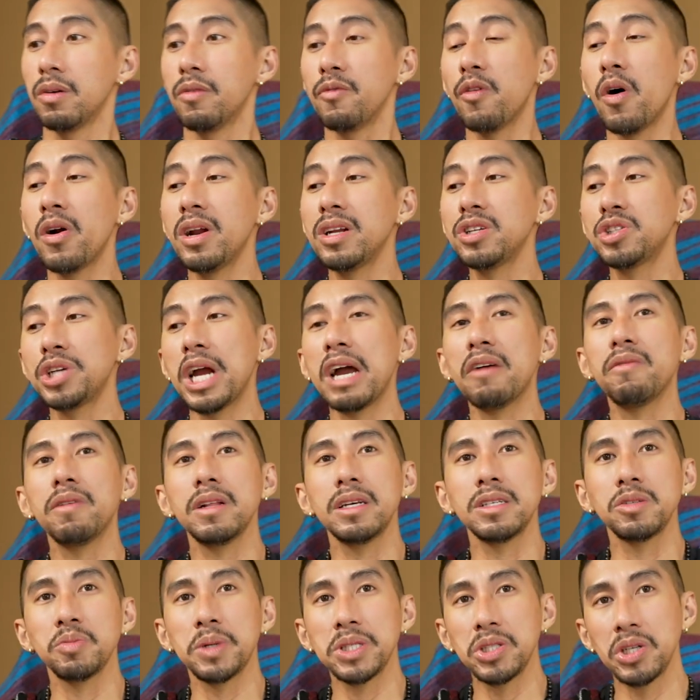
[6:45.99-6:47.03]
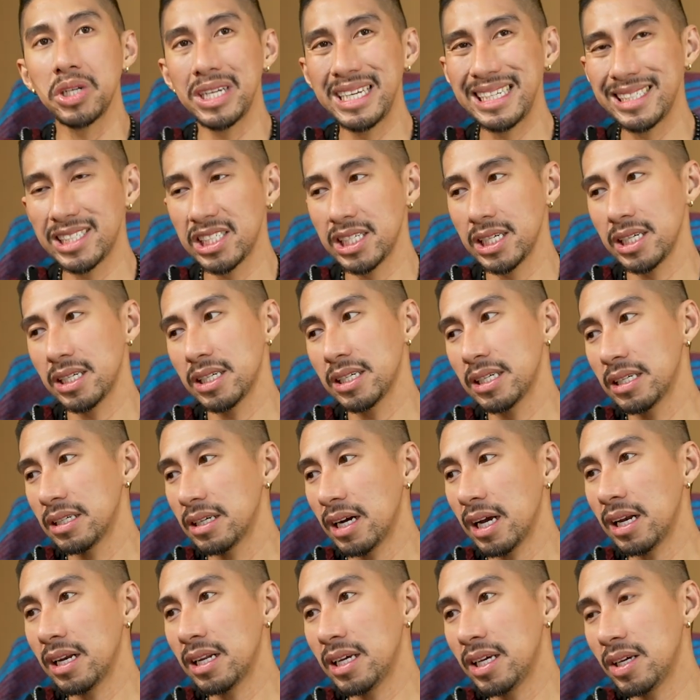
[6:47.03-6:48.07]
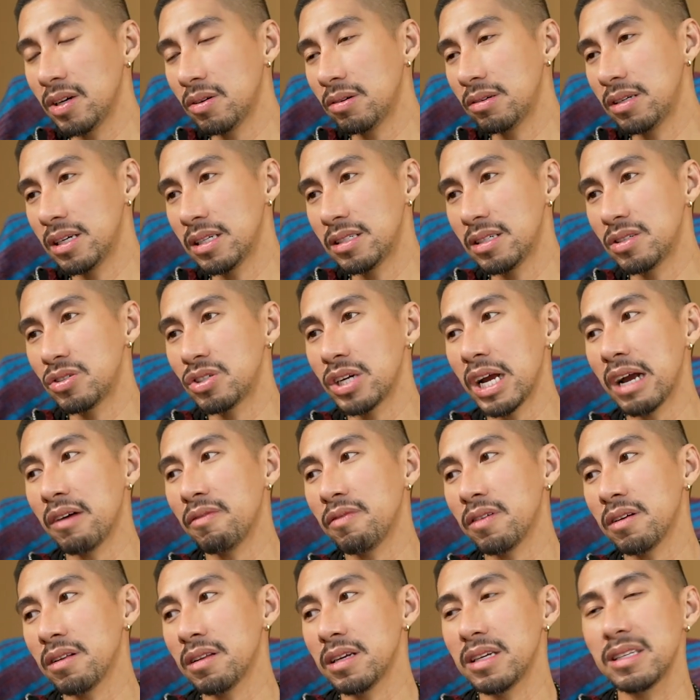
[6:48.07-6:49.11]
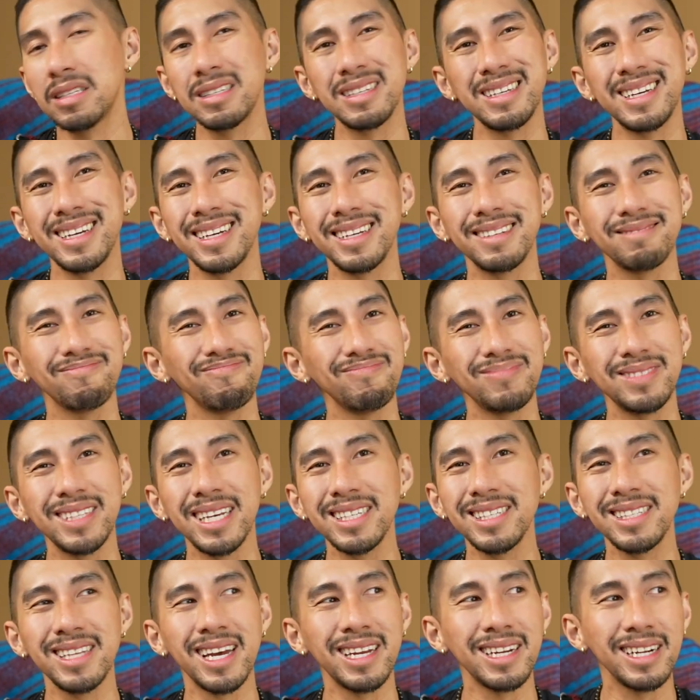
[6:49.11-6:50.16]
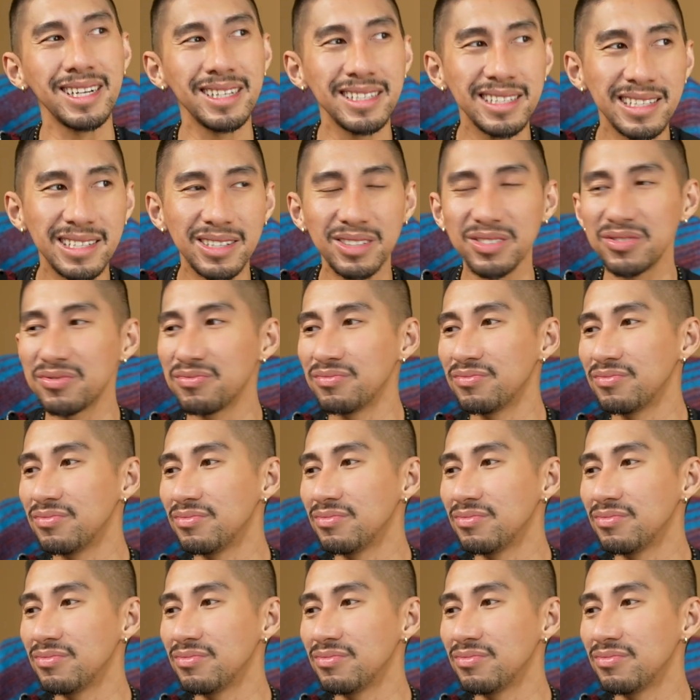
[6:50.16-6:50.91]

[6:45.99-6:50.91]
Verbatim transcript: Foreign travel is what you're itching. A Leo who doesn't travel is like, that's not a Leo.